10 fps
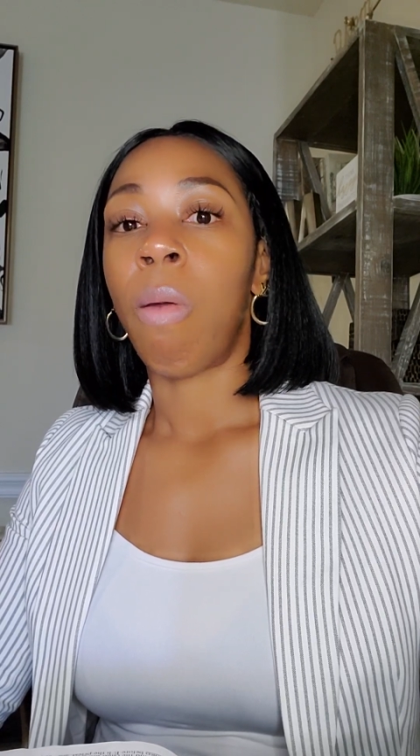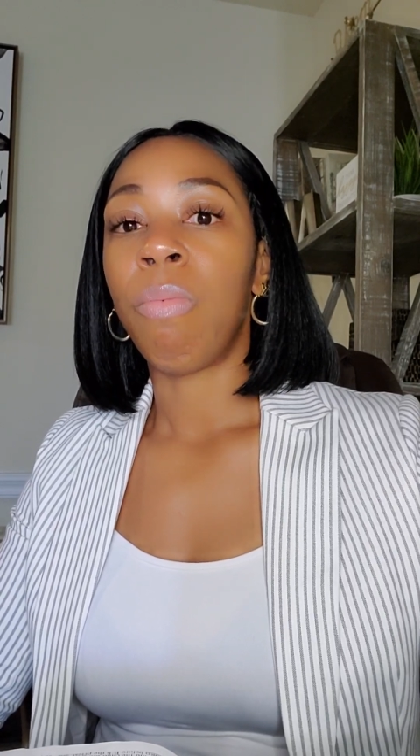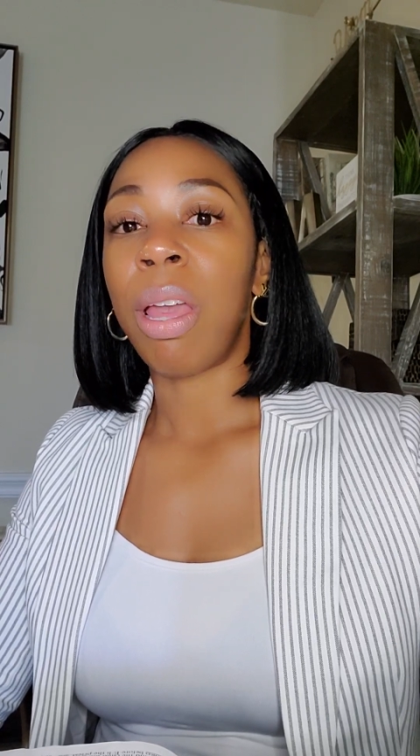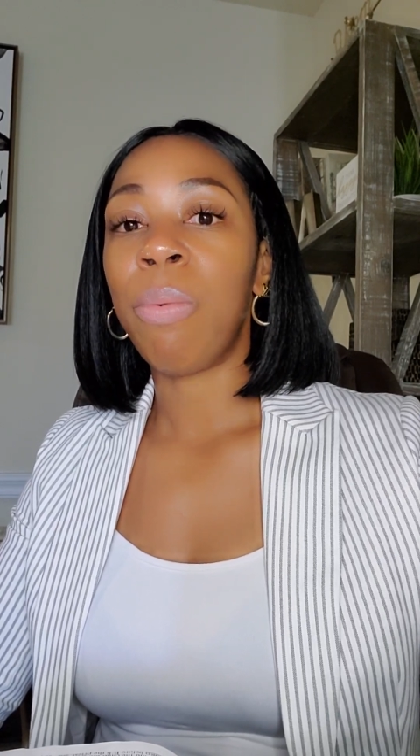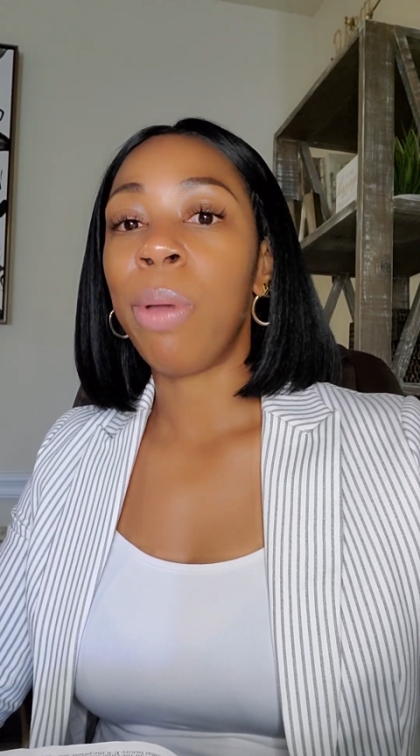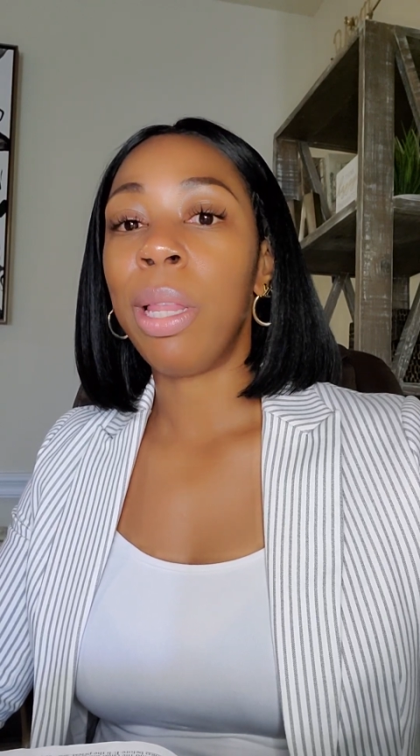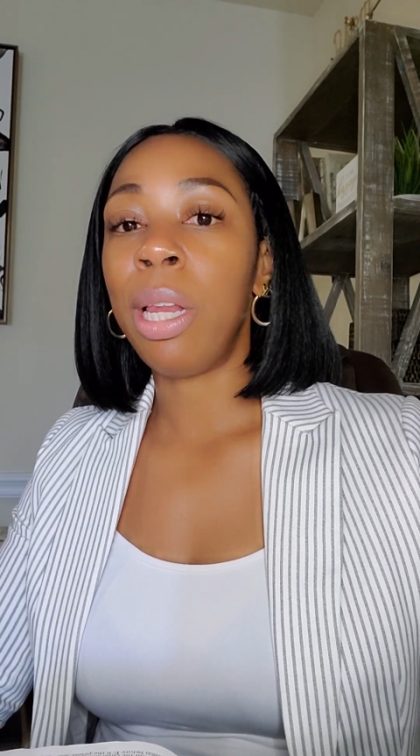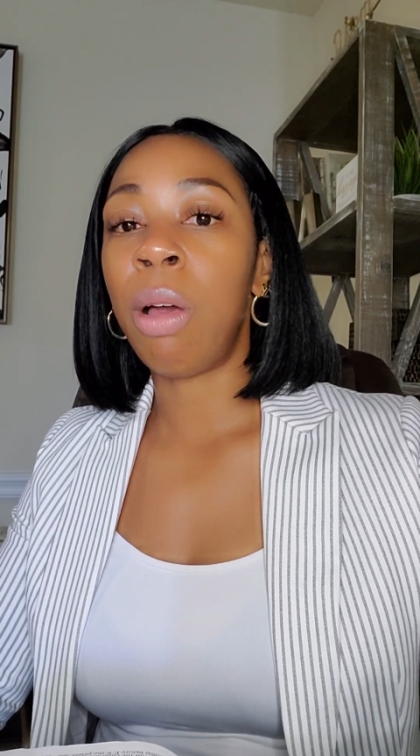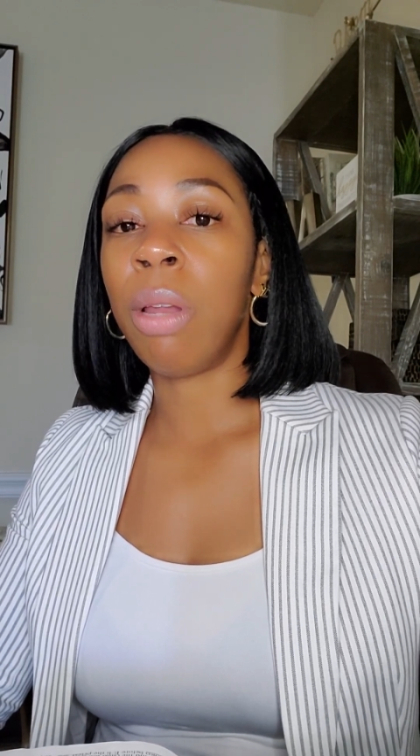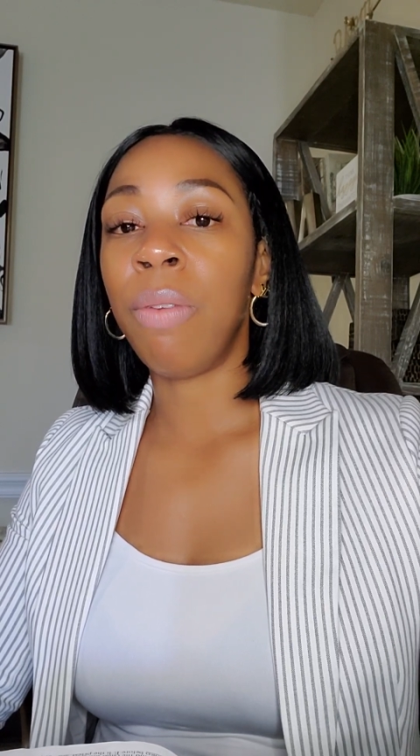they really
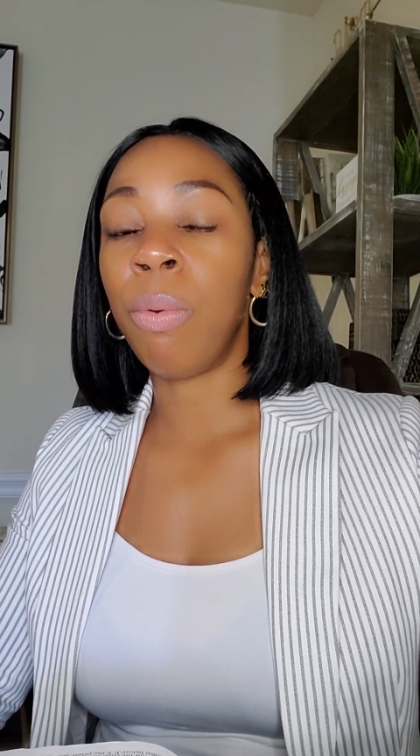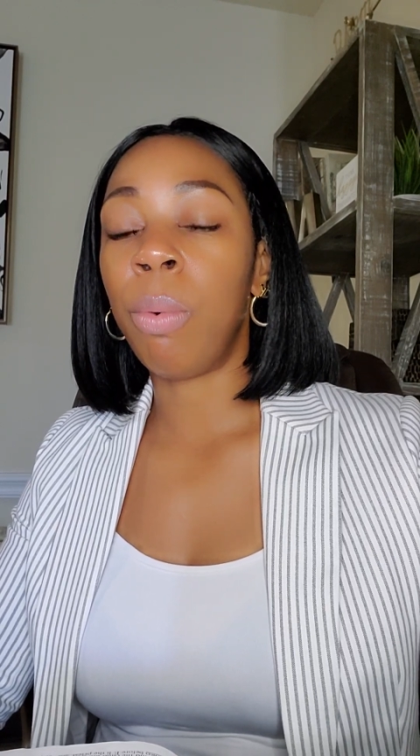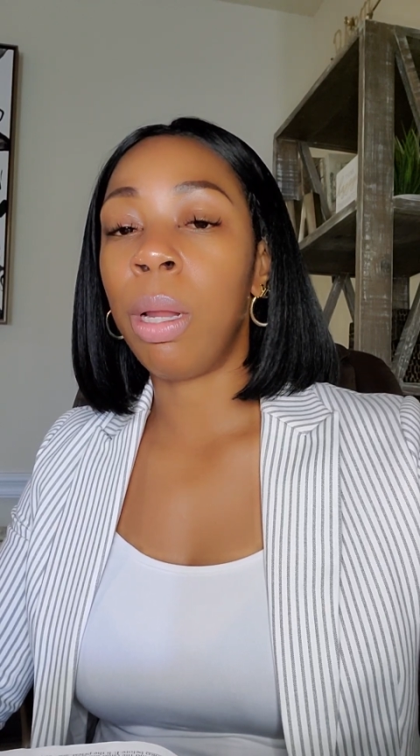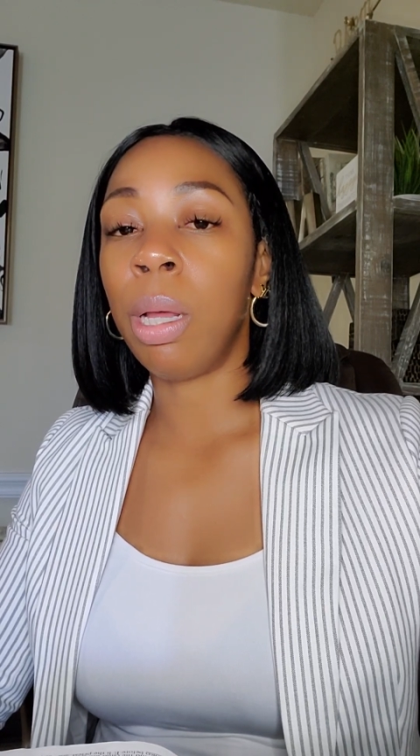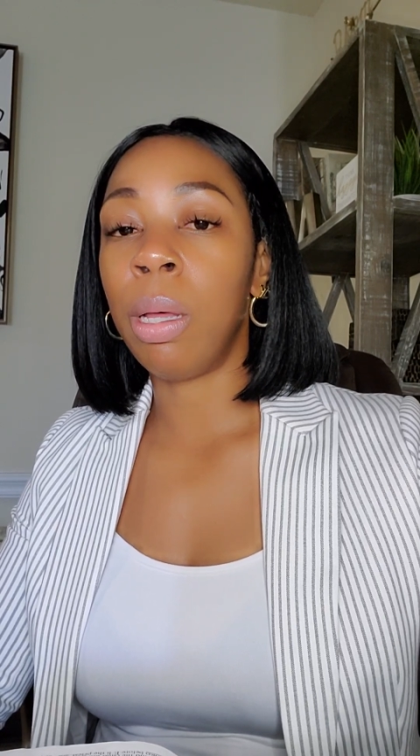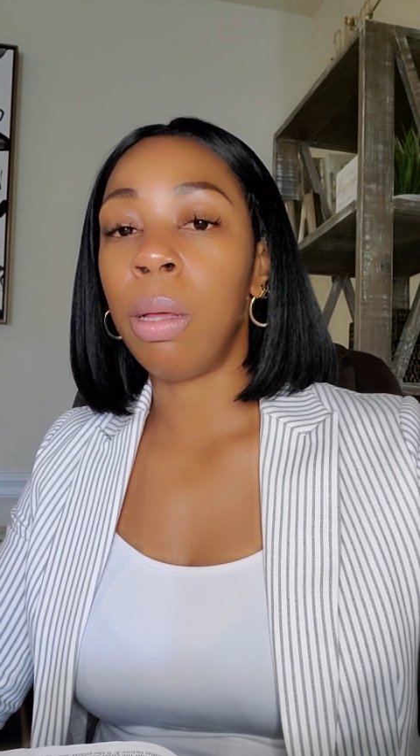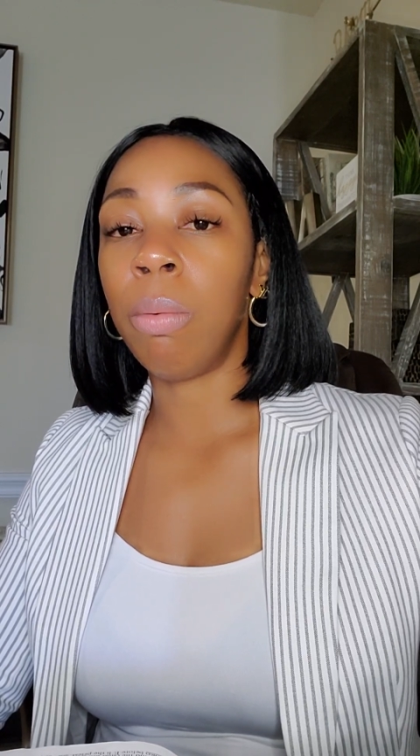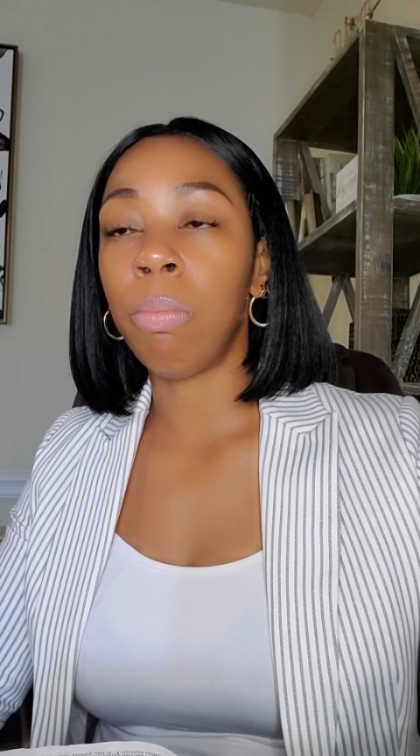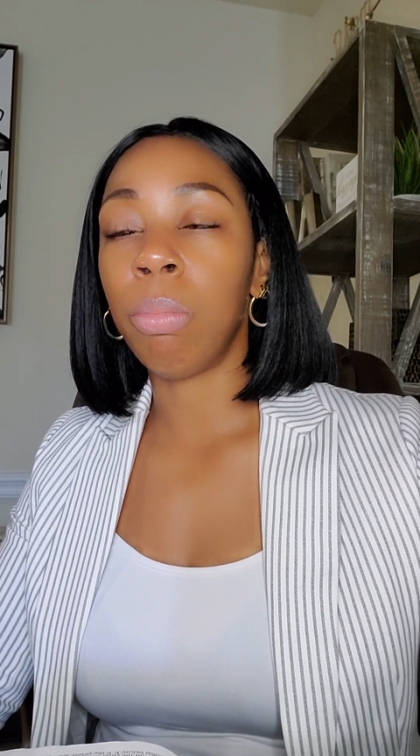don't even want to